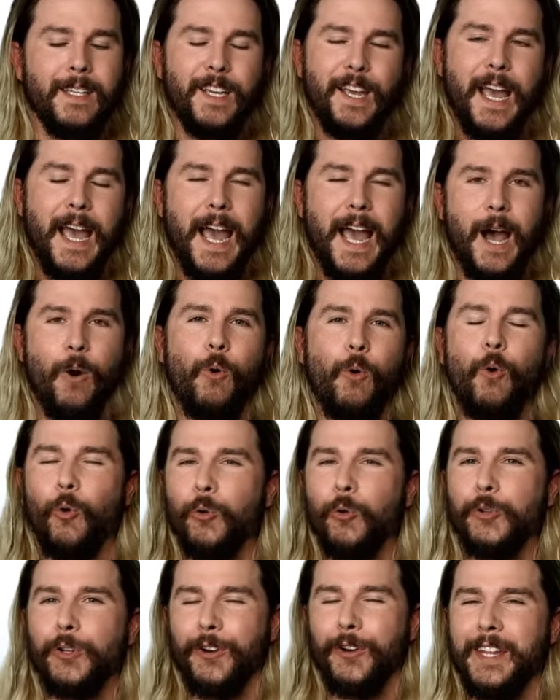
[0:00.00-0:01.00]
how
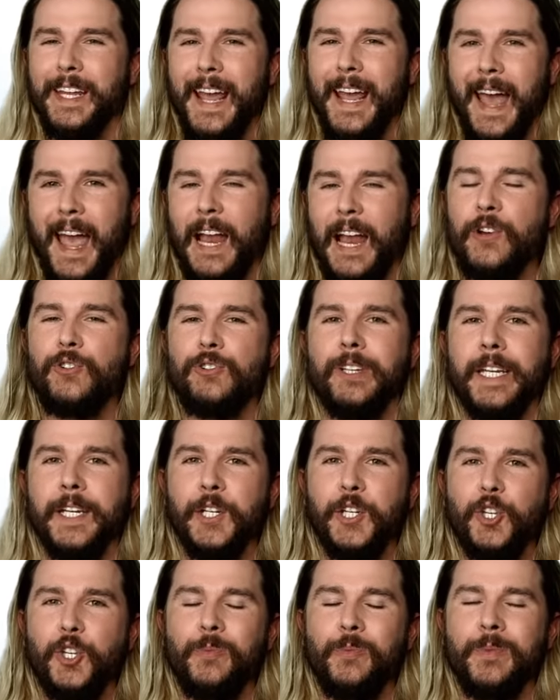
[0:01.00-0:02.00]
old are they actually in
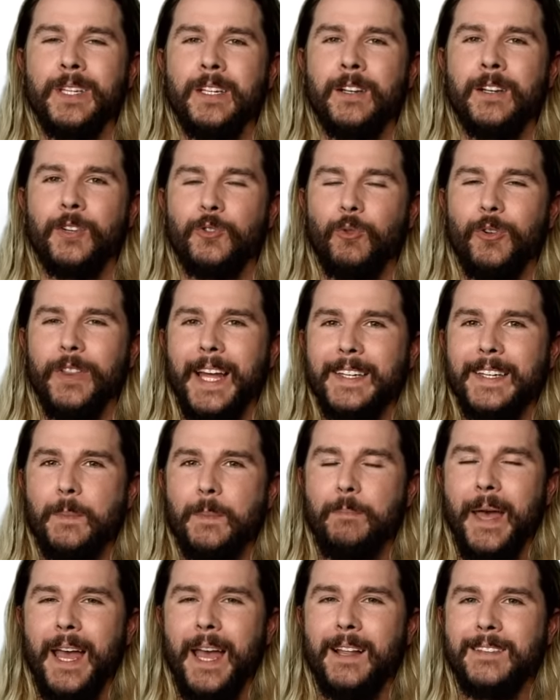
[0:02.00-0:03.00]
human years? Well, that
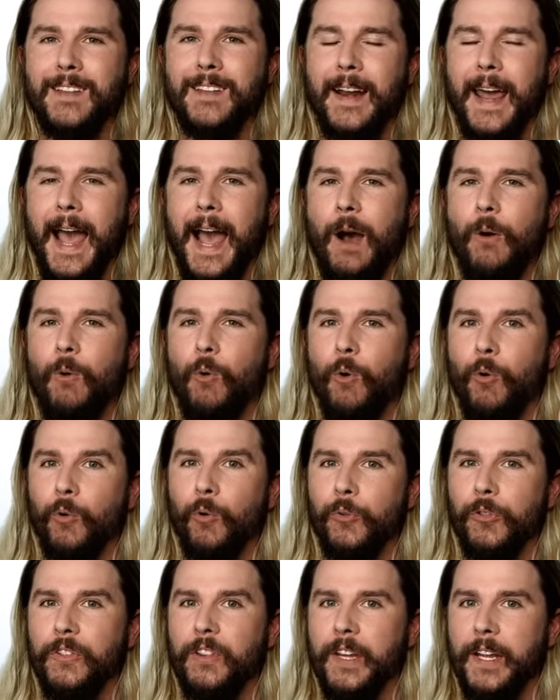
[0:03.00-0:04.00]
depends on how
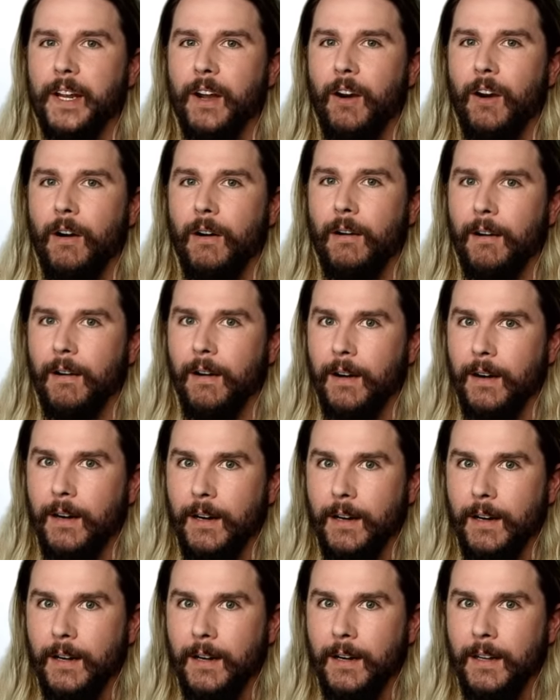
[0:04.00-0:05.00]
old they are.
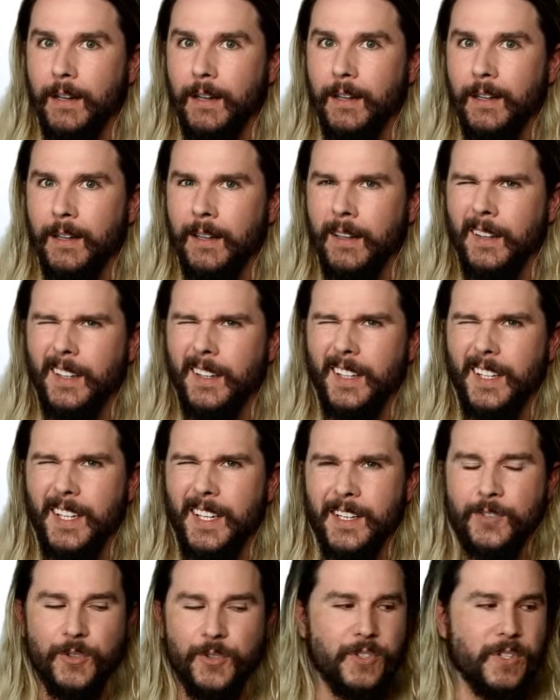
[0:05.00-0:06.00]

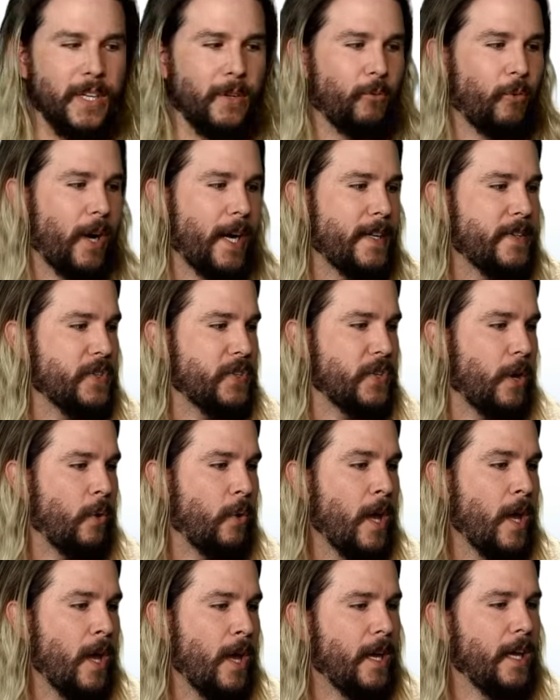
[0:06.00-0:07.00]
Interesting, right? So
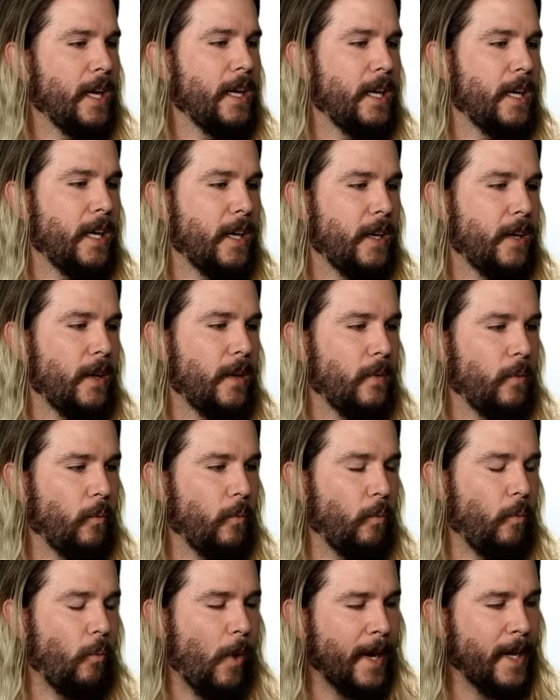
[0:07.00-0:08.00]

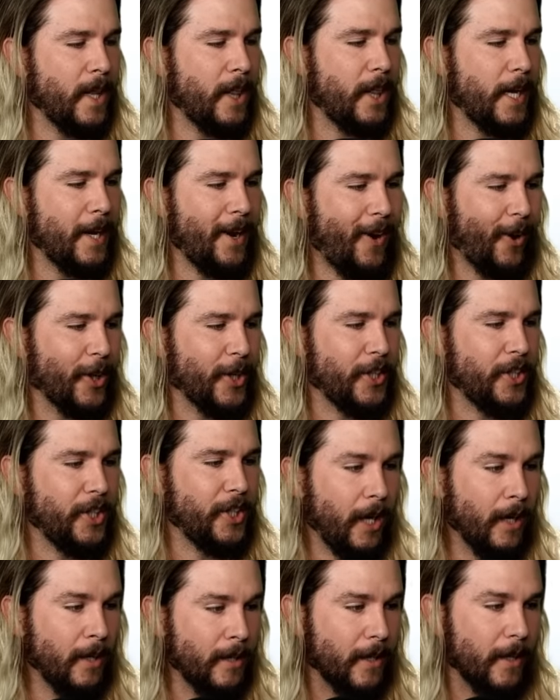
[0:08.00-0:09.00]
when they are
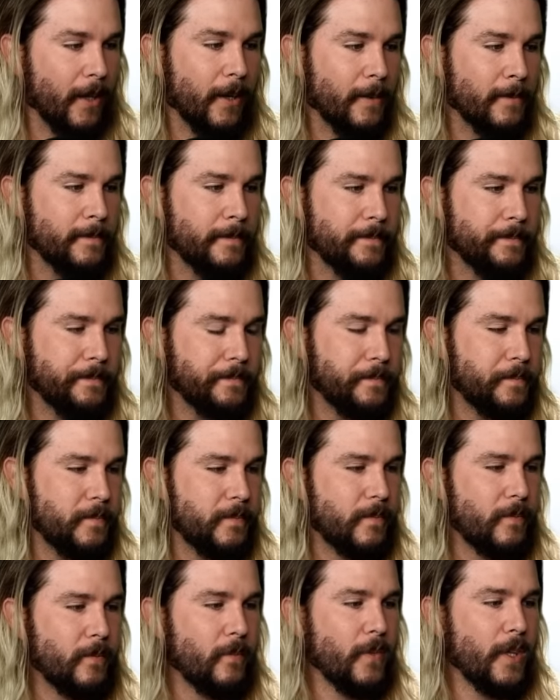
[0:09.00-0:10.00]
younger,
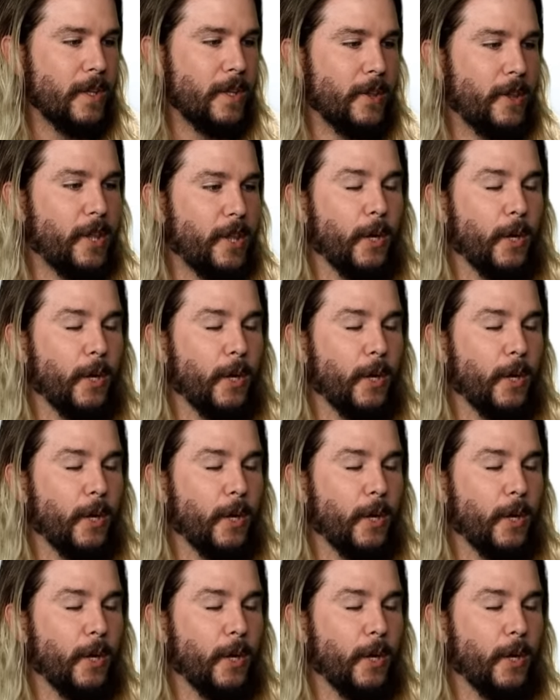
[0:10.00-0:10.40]
their